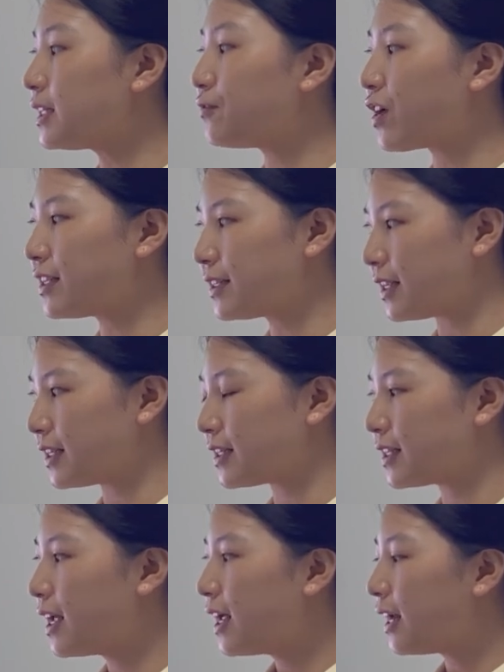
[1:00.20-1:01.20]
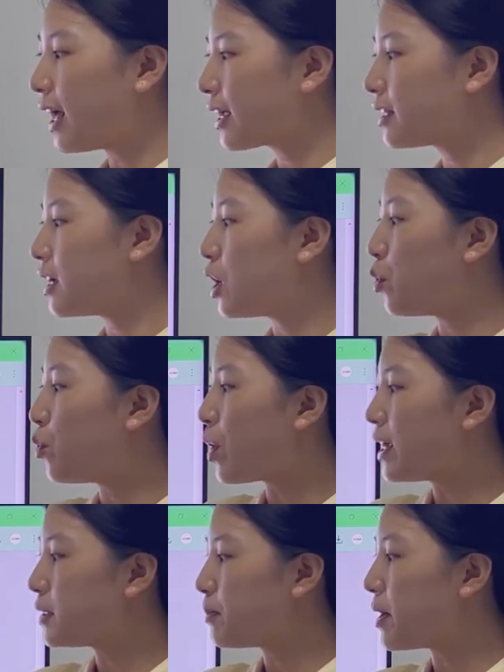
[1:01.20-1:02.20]
devices like the
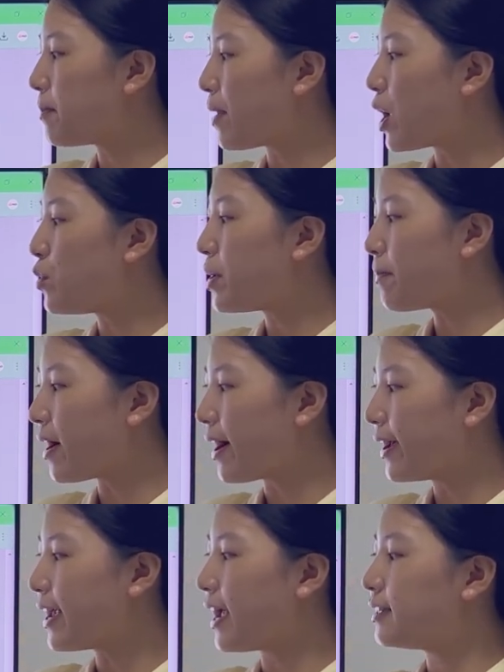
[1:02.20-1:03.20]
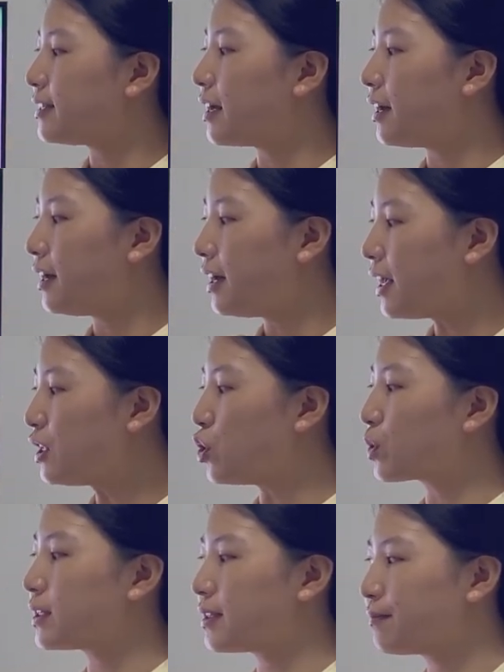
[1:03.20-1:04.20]
Raspberry Pi and the
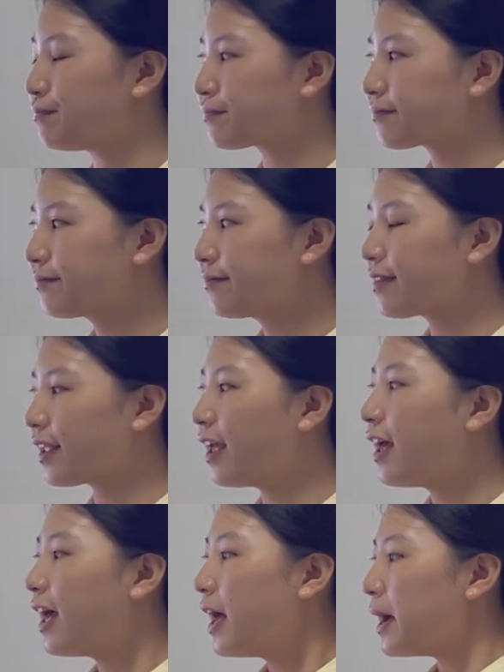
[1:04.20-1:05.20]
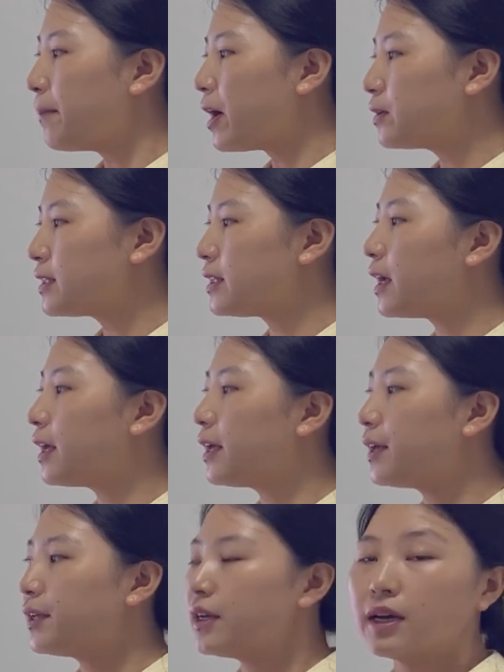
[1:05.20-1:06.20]
Linux. About
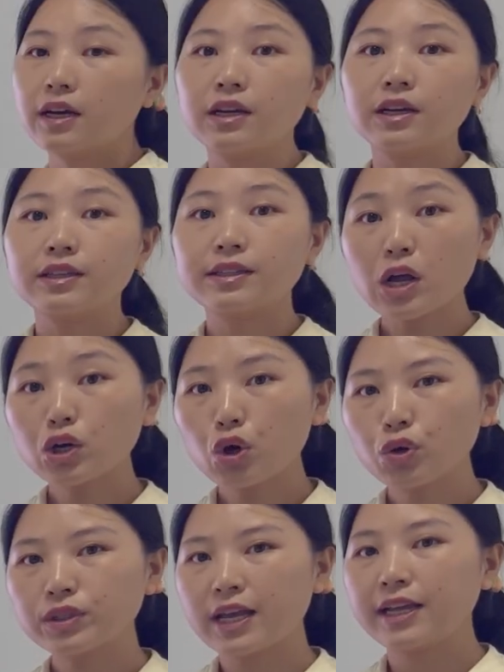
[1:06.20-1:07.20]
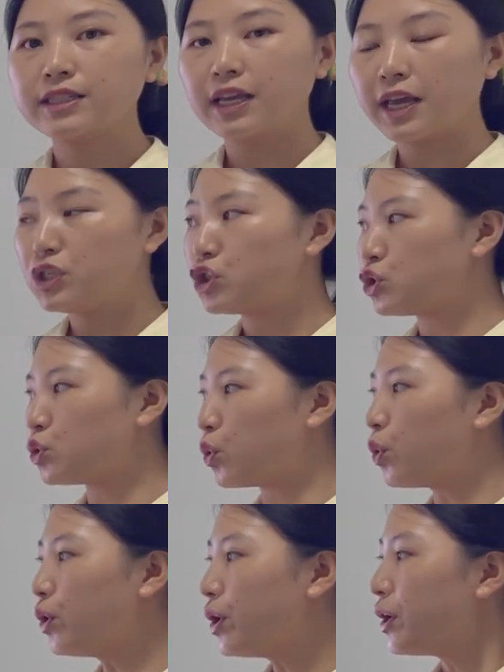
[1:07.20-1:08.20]
the download and
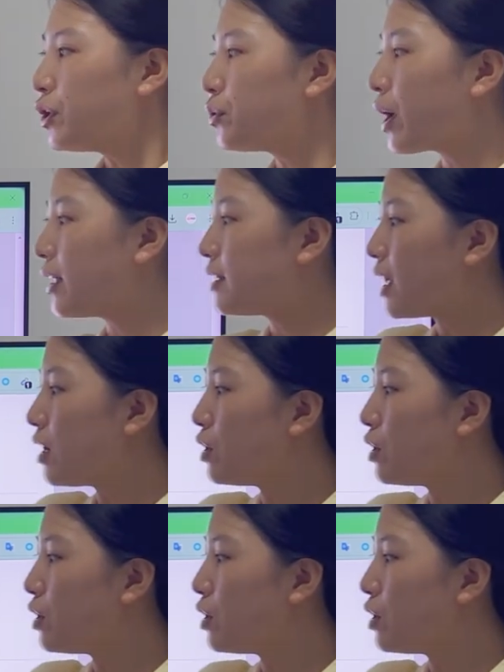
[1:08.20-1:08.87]
install, you can